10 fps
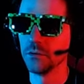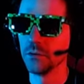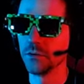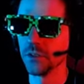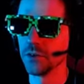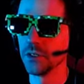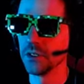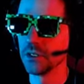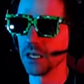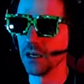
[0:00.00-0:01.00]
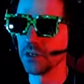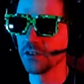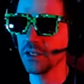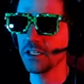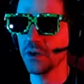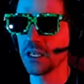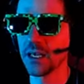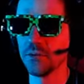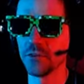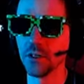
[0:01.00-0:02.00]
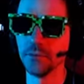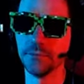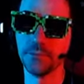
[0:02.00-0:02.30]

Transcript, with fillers: What was over here? Yeah, okay, so that's where I came from.